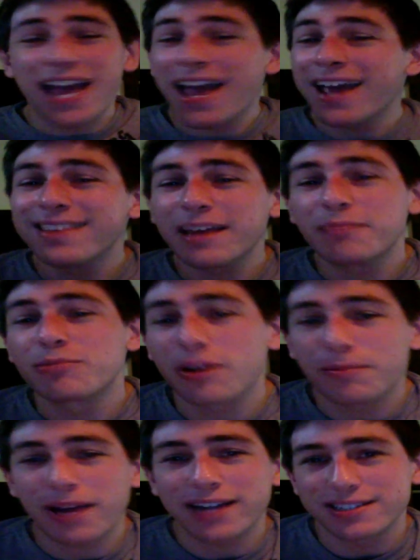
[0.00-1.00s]
And they brought it
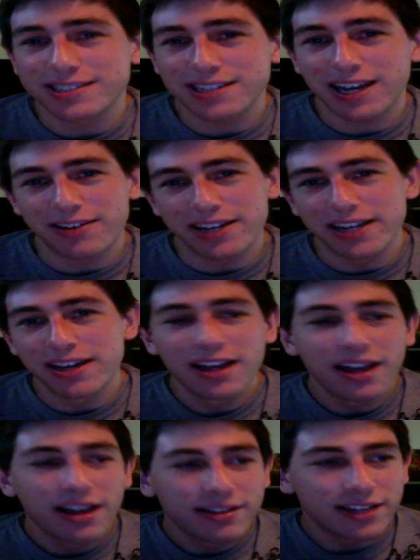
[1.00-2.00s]
back to scary.
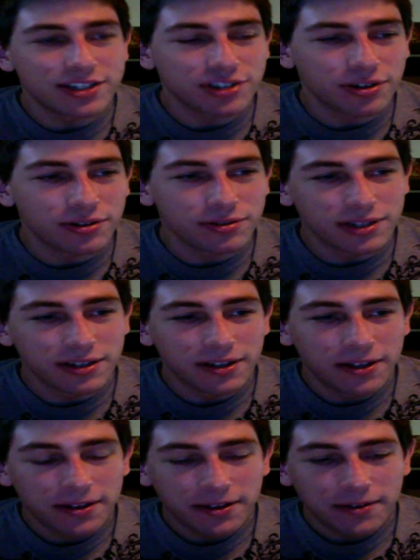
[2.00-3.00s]
They showed
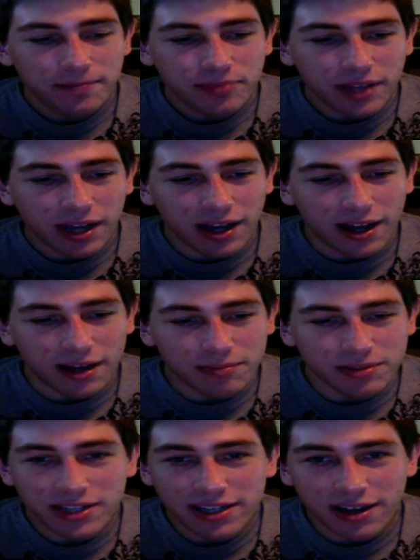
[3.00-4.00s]

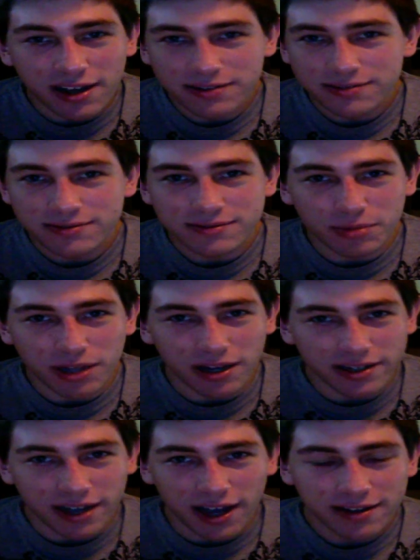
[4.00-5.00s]
Leon, the blonde
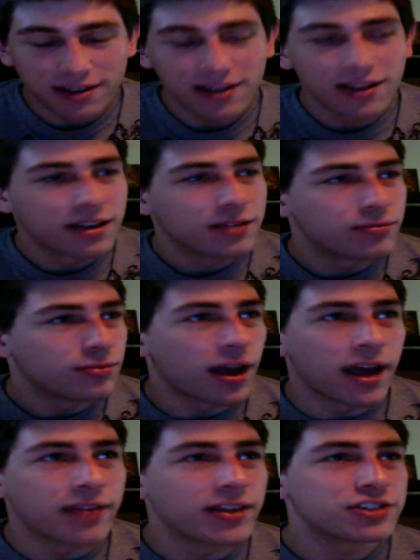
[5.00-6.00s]
guy,
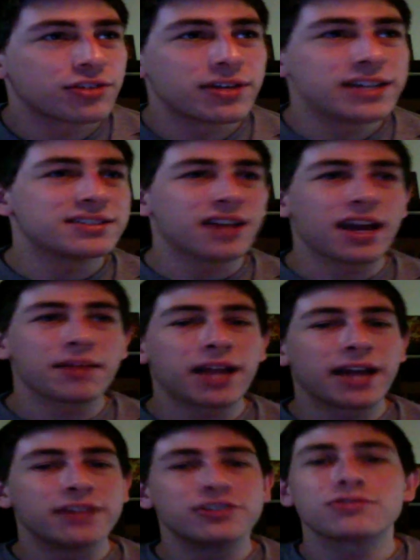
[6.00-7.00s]
and they showed his segment,
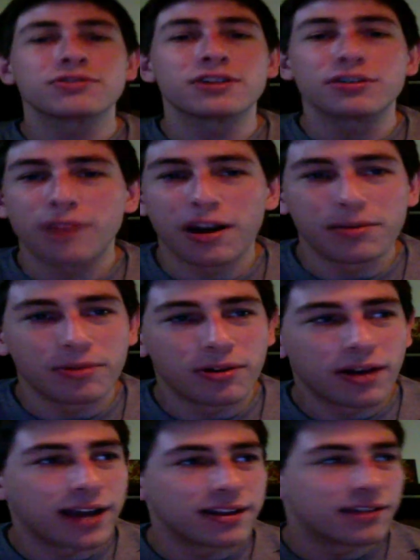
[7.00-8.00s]
and it just looked incredible.
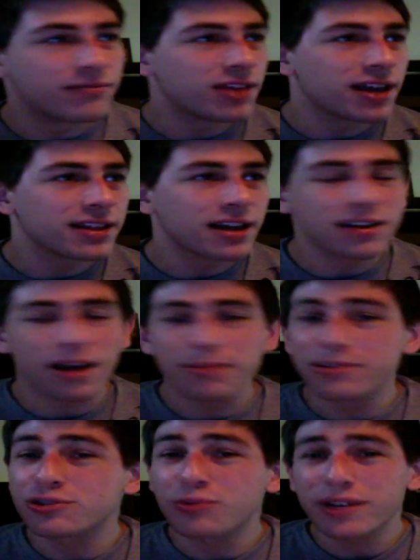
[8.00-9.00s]
And then flying the helicopter,
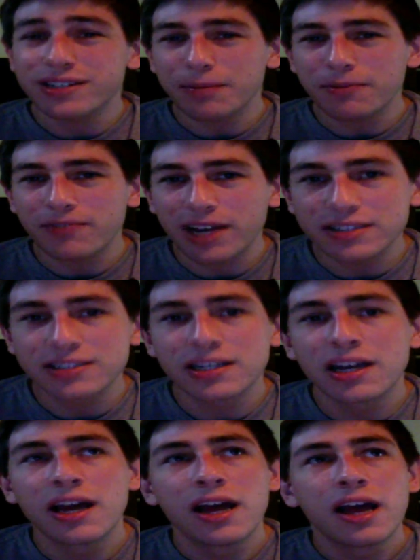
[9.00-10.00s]
there's quick time events,
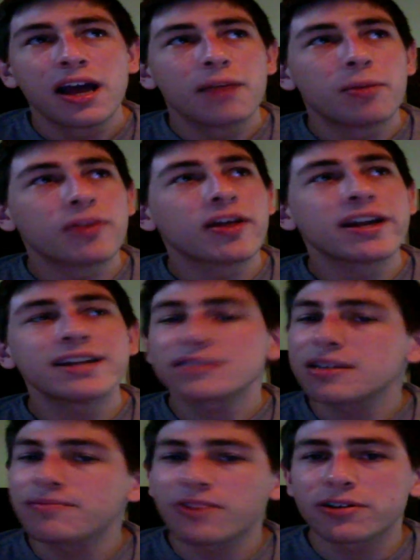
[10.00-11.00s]
but they didn't
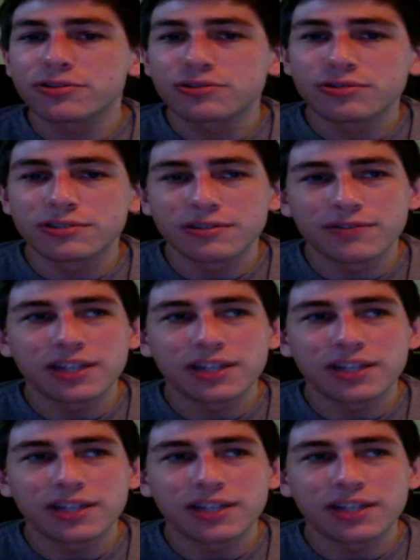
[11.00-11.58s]
seem very intrusive.